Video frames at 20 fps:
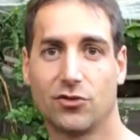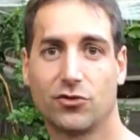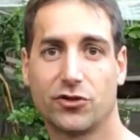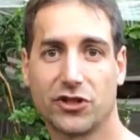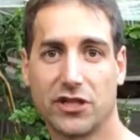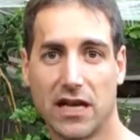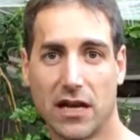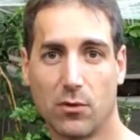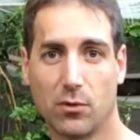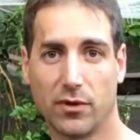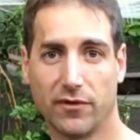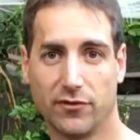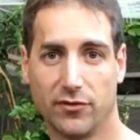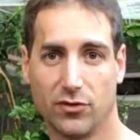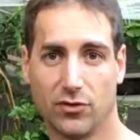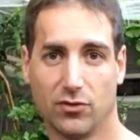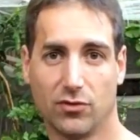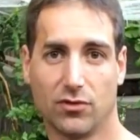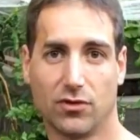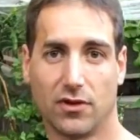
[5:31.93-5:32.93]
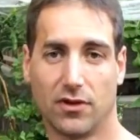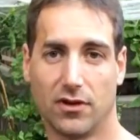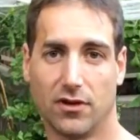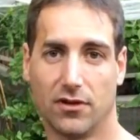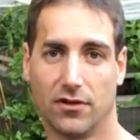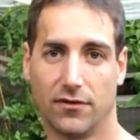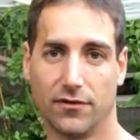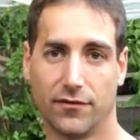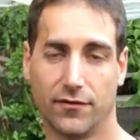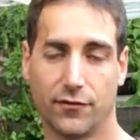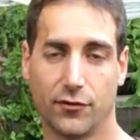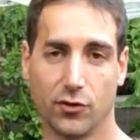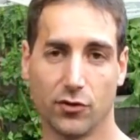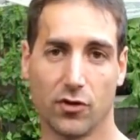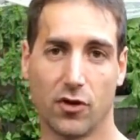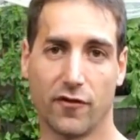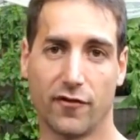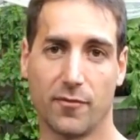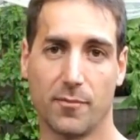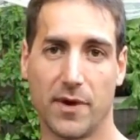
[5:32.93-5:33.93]
to share with you a
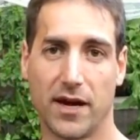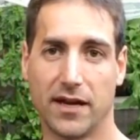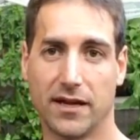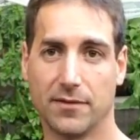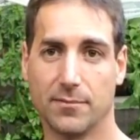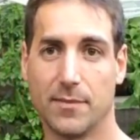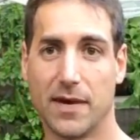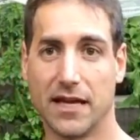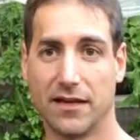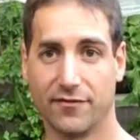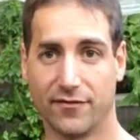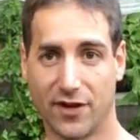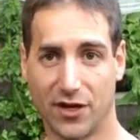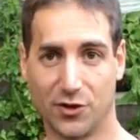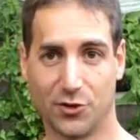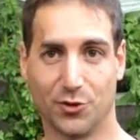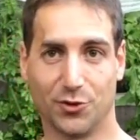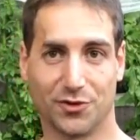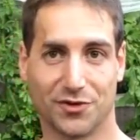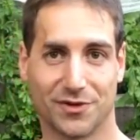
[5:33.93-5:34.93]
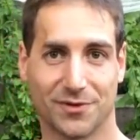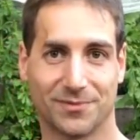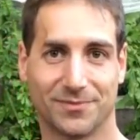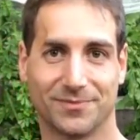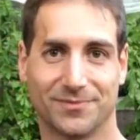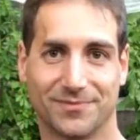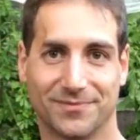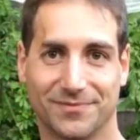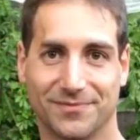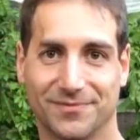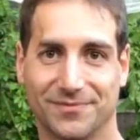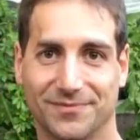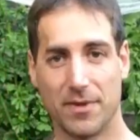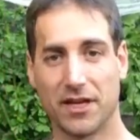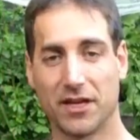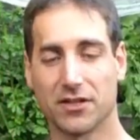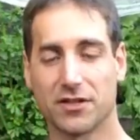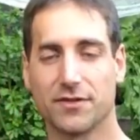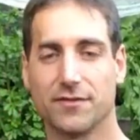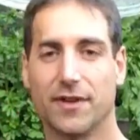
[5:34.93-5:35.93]
few of my main values. My
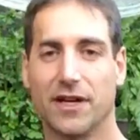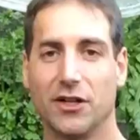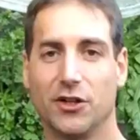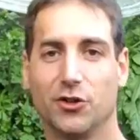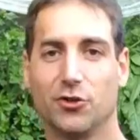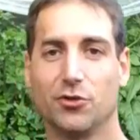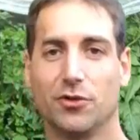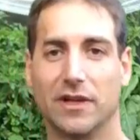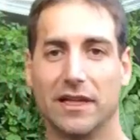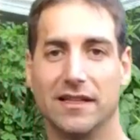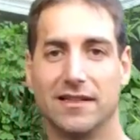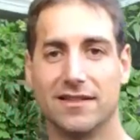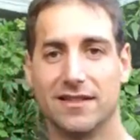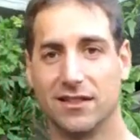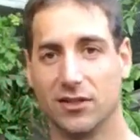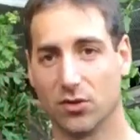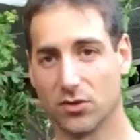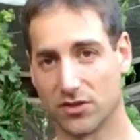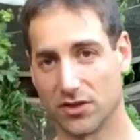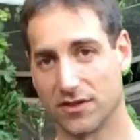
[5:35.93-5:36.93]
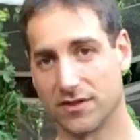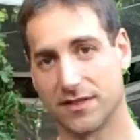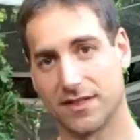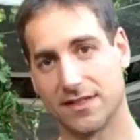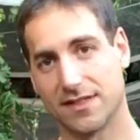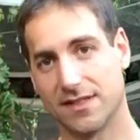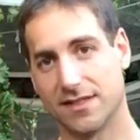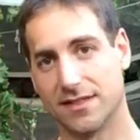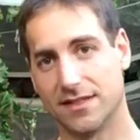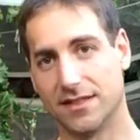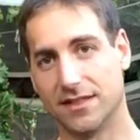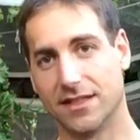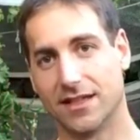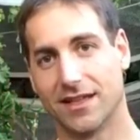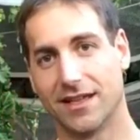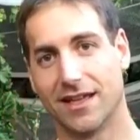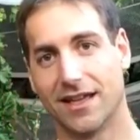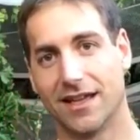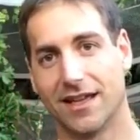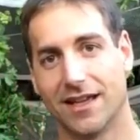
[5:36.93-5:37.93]
biggest value is the authenticity.
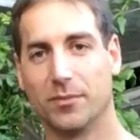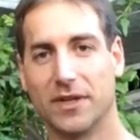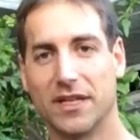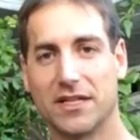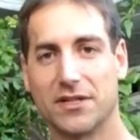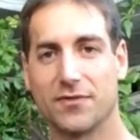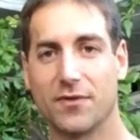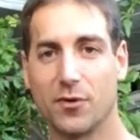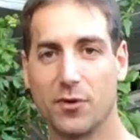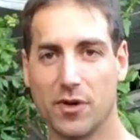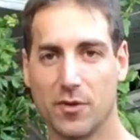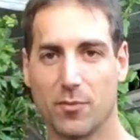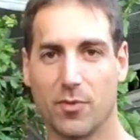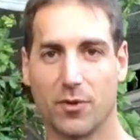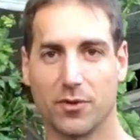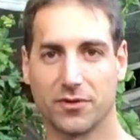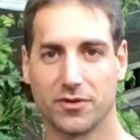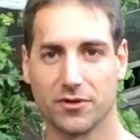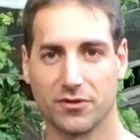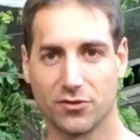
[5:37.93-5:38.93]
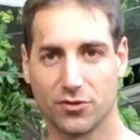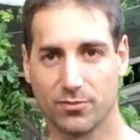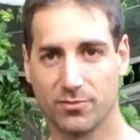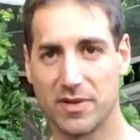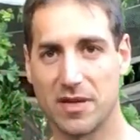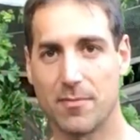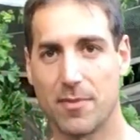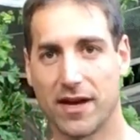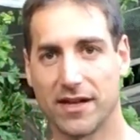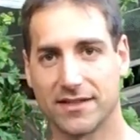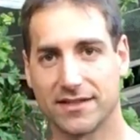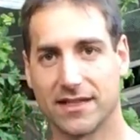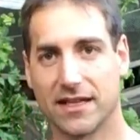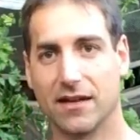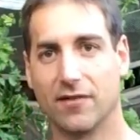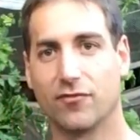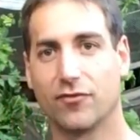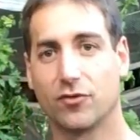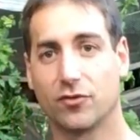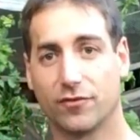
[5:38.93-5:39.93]
For me, it's very important to be
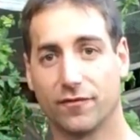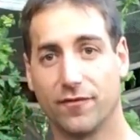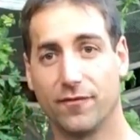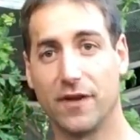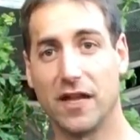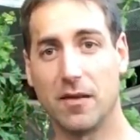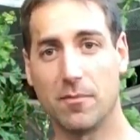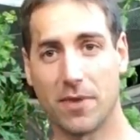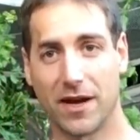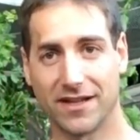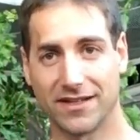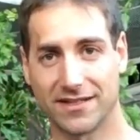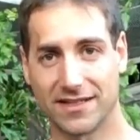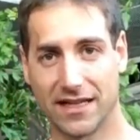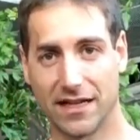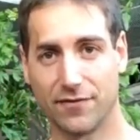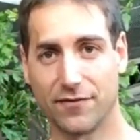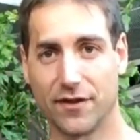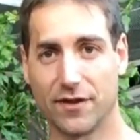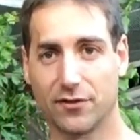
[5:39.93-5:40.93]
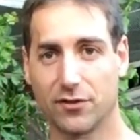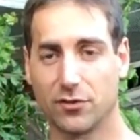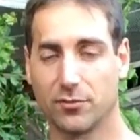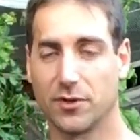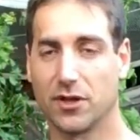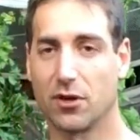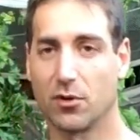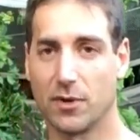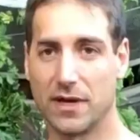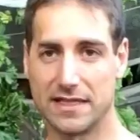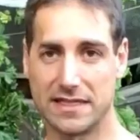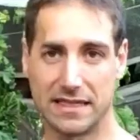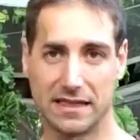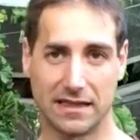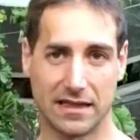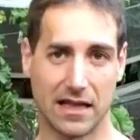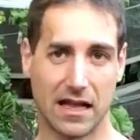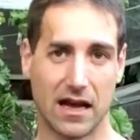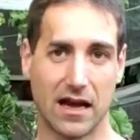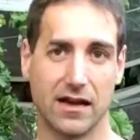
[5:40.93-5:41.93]
myself, to feel myself, and to be always
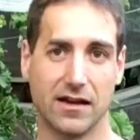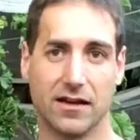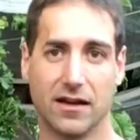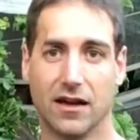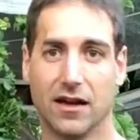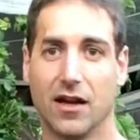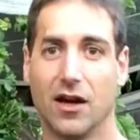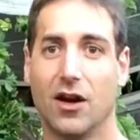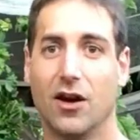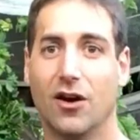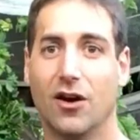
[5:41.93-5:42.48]
in line